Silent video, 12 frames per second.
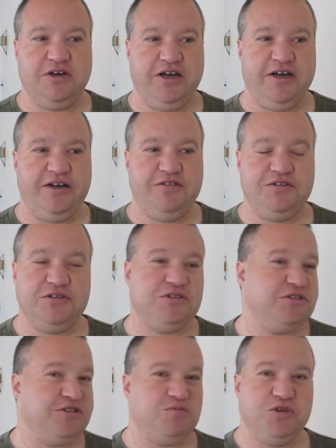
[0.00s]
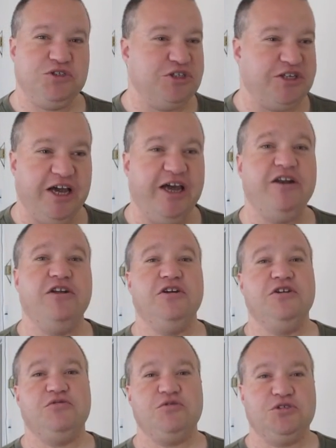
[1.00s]
And this is, once again,
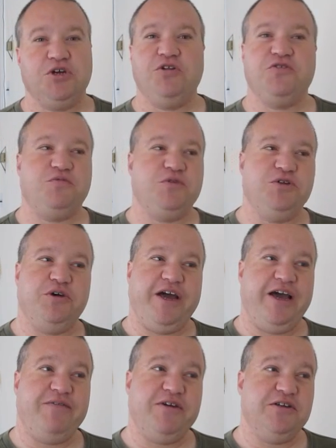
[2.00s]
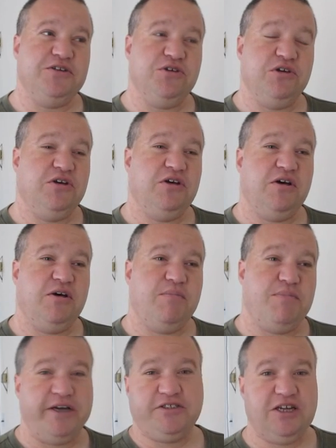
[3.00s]
result of when you have a
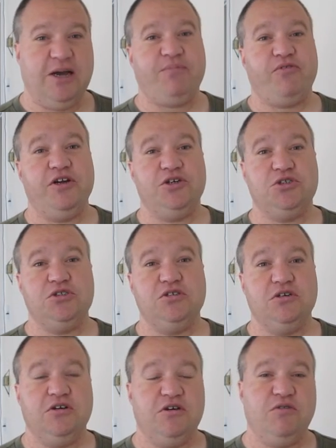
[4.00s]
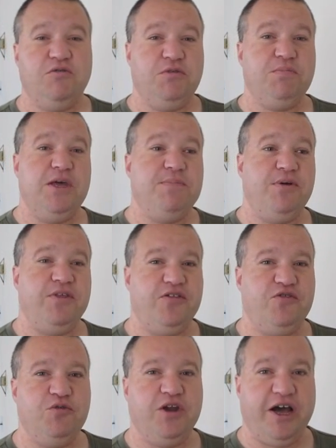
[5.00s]
bus operation with people
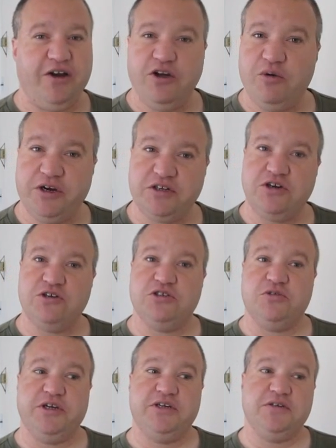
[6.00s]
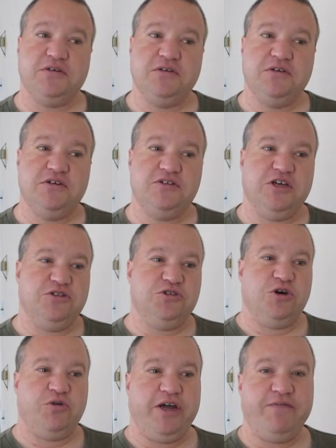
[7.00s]
that do not know what they're doing, that
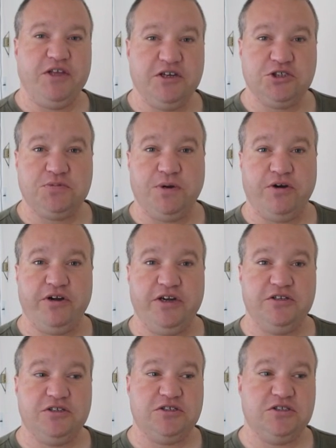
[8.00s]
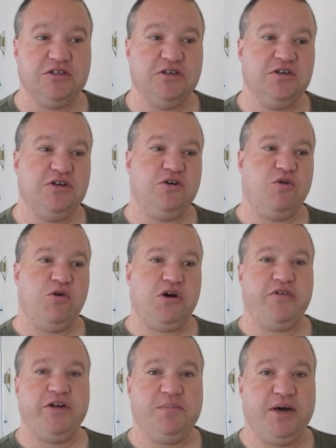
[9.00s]
don't have the experience,
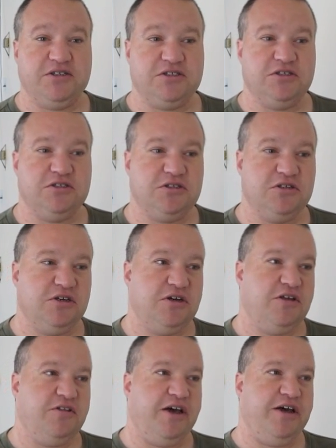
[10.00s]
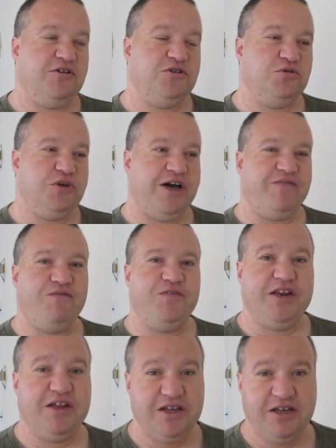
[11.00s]
ordering buses that do not
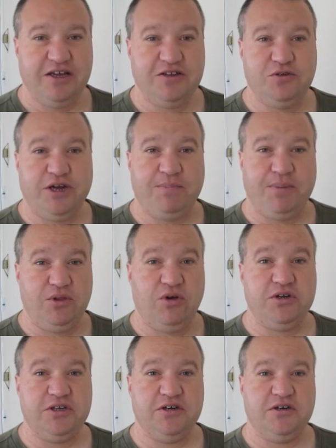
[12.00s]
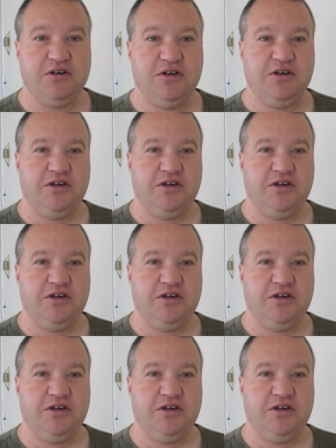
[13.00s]
fit, do not belong here.